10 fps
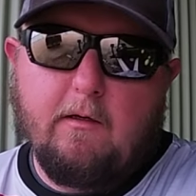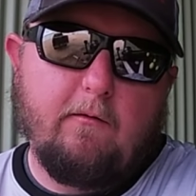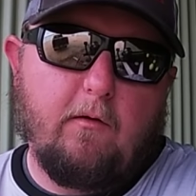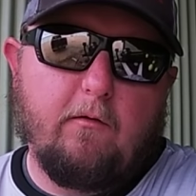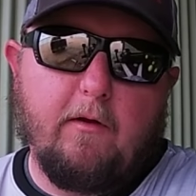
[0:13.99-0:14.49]

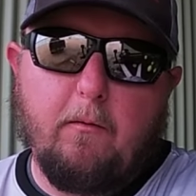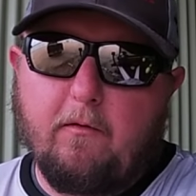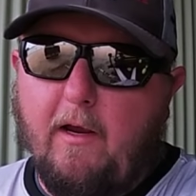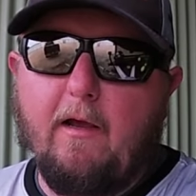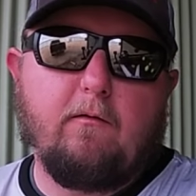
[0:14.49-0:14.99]
First day was
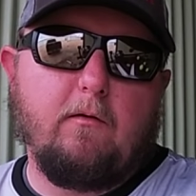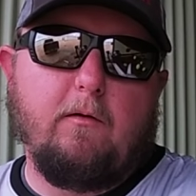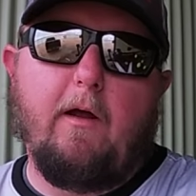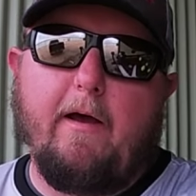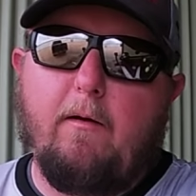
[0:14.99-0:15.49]
canceled due
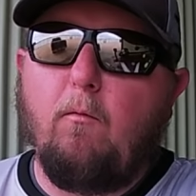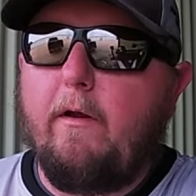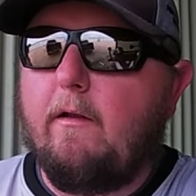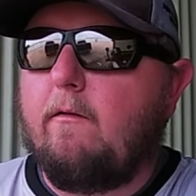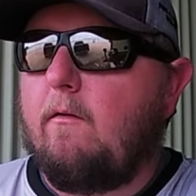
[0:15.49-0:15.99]
to high
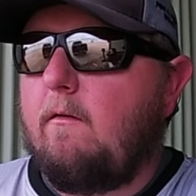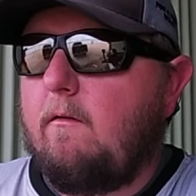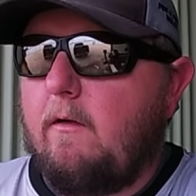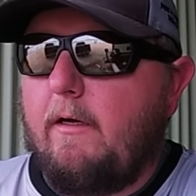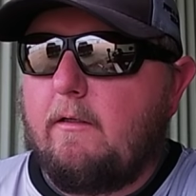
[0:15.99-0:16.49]
winds.
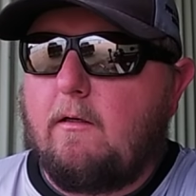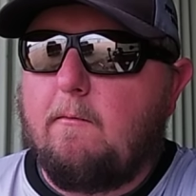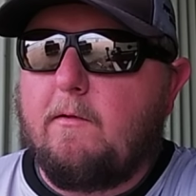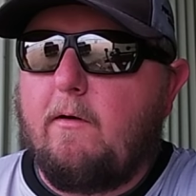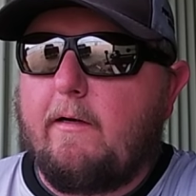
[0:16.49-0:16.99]

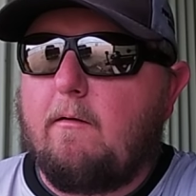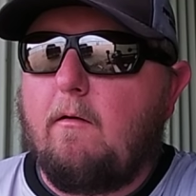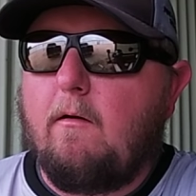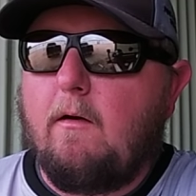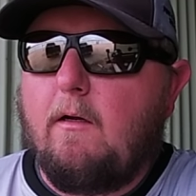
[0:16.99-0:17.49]
Tournament
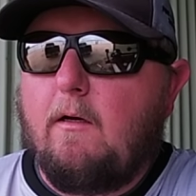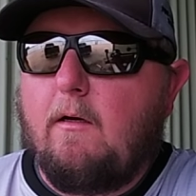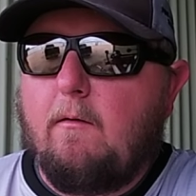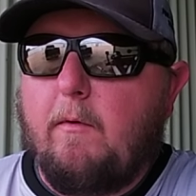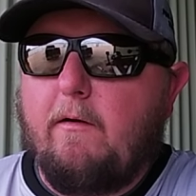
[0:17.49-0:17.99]
director
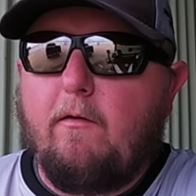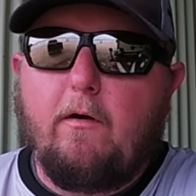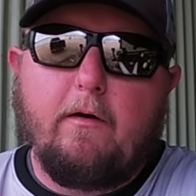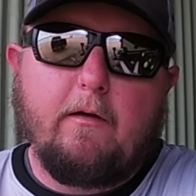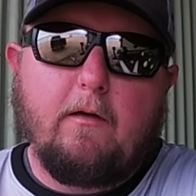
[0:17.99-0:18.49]
made a
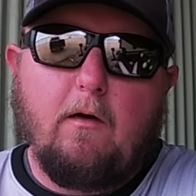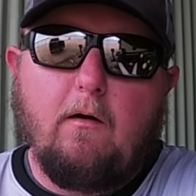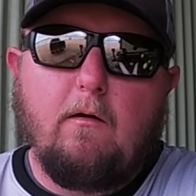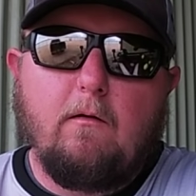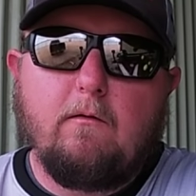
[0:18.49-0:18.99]
very good
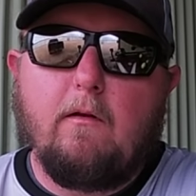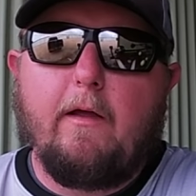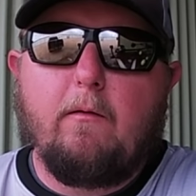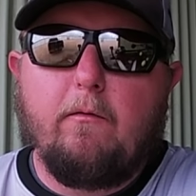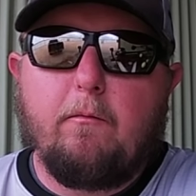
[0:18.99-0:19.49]
call.
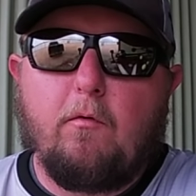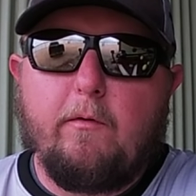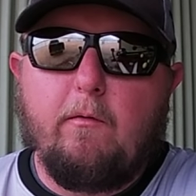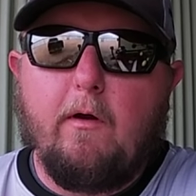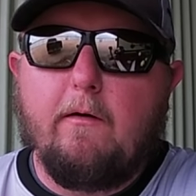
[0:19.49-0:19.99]
Lake was pretty
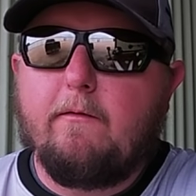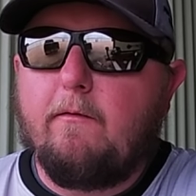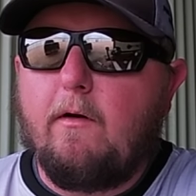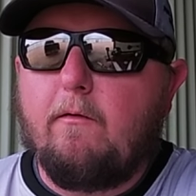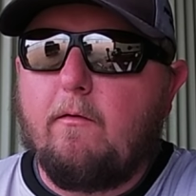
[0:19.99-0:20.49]
rough the
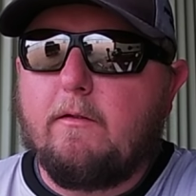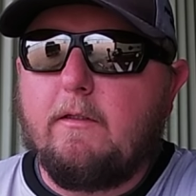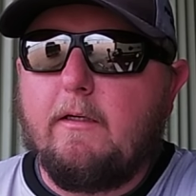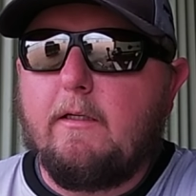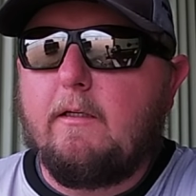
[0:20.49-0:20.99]
very first
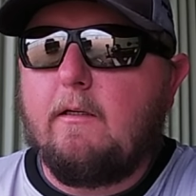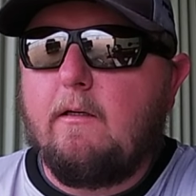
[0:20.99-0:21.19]
day.